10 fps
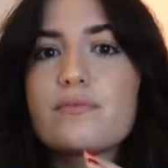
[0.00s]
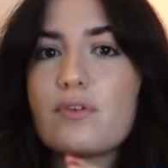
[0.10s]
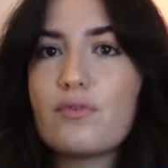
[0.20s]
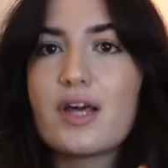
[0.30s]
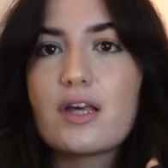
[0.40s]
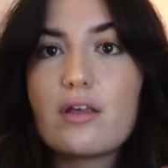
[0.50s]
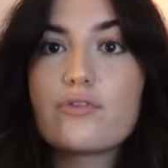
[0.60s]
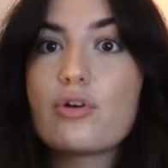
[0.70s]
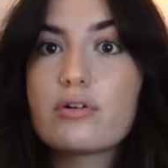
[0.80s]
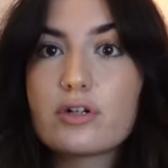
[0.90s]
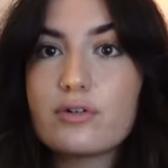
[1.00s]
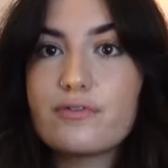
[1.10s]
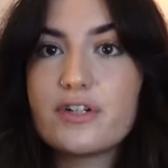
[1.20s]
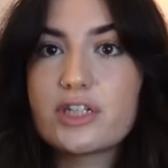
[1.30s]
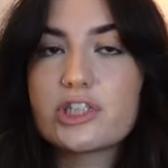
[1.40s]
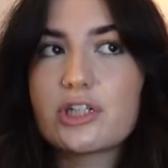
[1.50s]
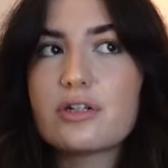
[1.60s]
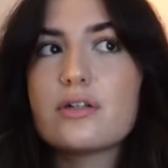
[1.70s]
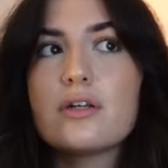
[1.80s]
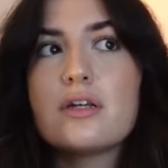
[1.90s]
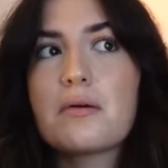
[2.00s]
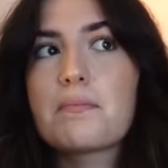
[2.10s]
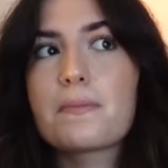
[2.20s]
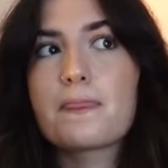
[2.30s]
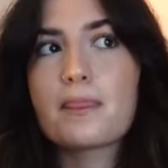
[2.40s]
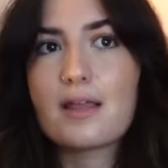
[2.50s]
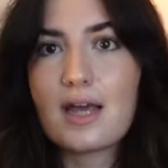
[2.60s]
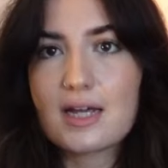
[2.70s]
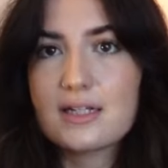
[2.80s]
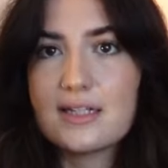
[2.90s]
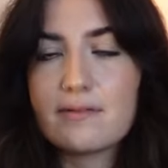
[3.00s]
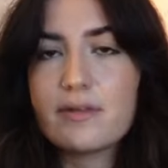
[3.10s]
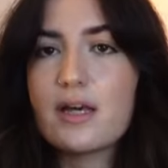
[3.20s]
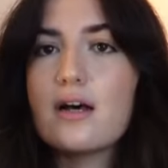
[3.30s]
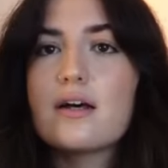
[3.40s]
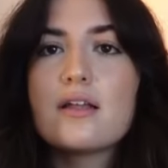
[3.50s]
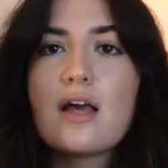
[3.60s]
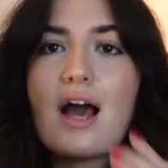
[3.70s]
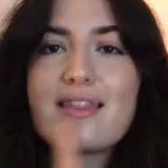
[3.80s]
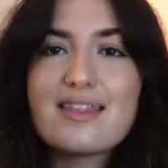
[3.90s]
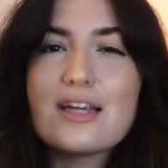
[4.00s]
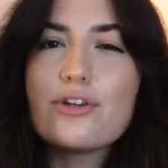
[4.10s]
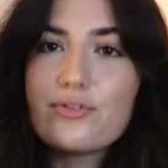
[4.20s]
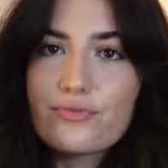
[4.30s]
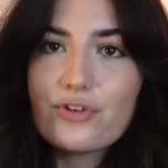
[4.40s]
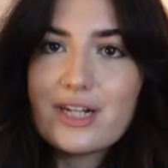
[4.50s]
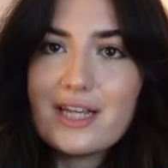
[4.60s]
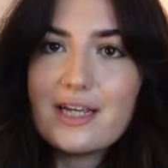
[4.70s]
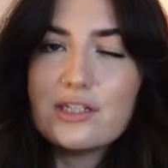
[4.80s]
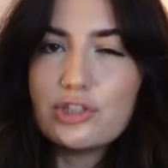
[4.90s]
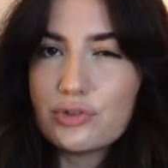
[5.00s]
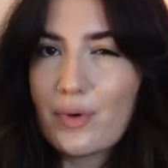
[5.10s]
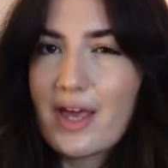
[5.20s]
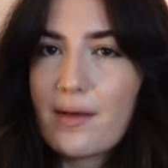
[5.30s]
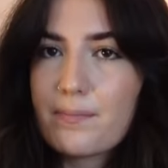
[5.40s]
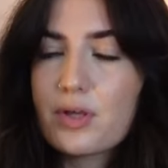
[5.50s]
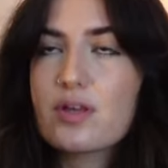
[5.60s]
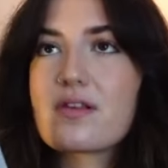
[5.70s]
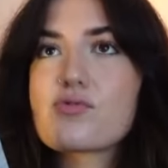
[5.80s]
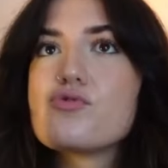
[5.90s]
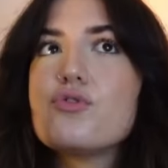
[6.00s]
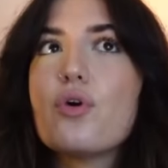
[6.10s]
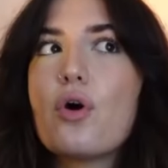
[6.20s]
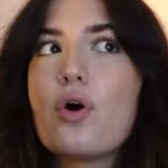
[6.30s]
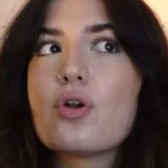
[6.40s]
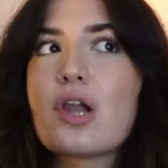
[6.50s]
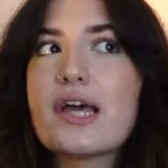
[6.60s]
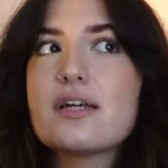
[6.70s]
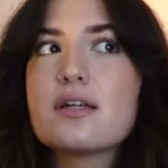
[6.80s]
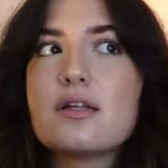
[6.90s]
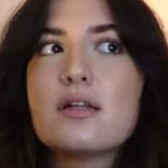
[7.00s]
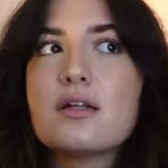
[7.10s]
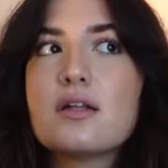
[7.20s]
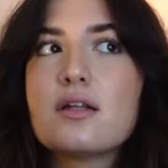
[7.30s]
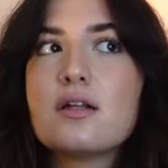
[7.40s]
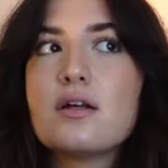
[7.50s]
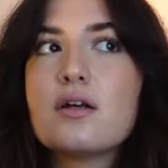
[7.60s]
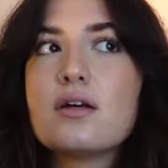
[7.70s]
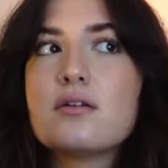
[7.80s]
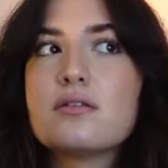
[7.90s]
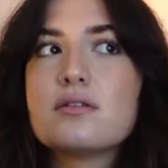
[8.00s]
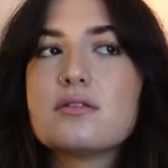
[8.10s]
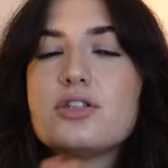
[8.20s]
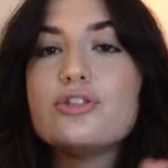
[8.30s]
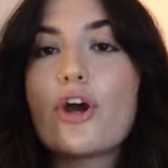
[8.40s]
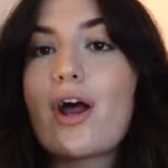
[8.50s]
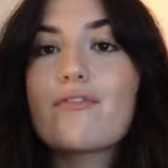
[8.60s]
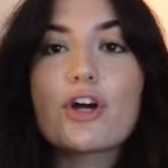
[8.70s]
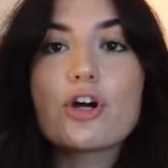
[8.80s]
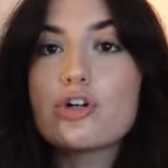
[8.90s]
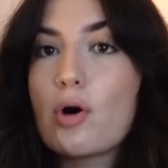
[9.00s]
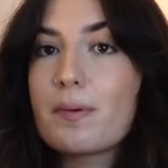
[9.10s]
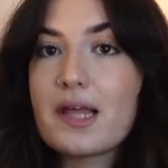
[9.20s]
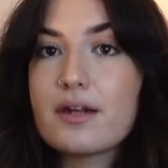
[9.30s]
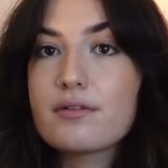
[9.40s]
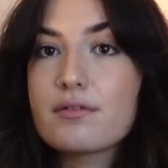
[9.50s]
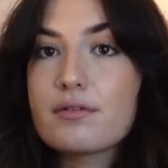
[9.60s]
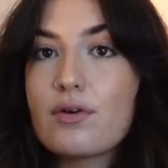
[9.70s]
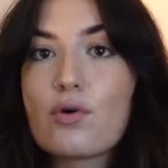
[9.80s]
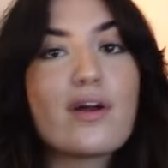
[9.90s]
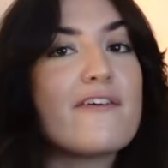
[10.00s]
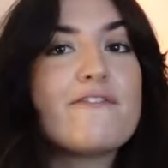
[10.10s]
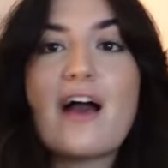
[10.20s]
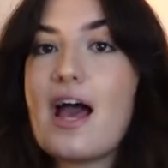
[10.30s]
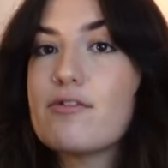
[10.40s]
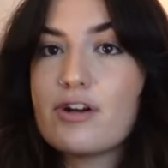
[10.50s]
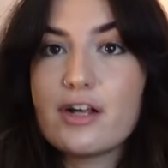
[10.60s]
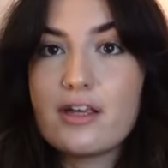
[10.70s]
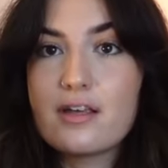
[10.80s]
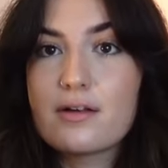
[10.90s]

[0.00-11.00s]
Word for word: of like historical fiction, academia, I think you'd really enjoy it because it's not like you don't have like a goblin or a fairy